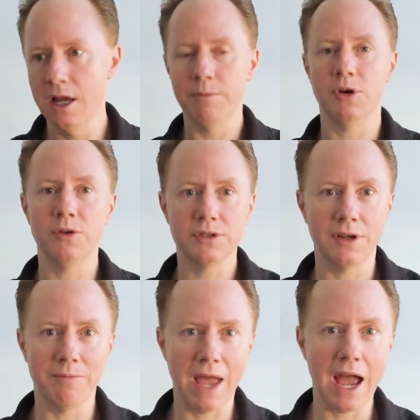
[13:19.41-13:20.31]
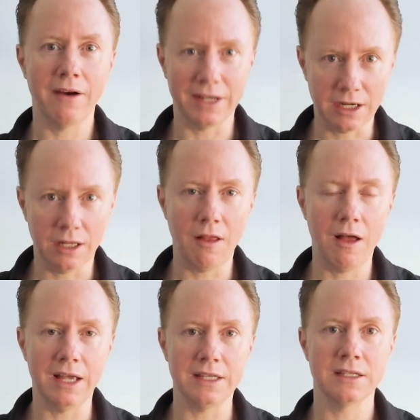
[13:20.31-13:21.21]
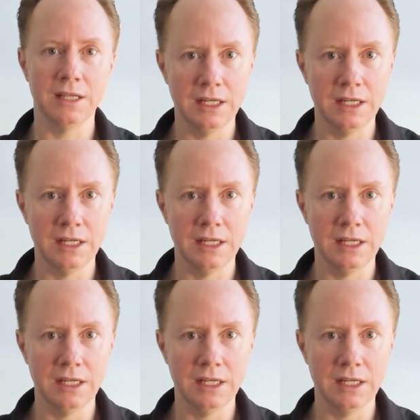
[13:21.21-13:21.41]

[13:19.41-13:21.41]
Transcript: but also empowering clients,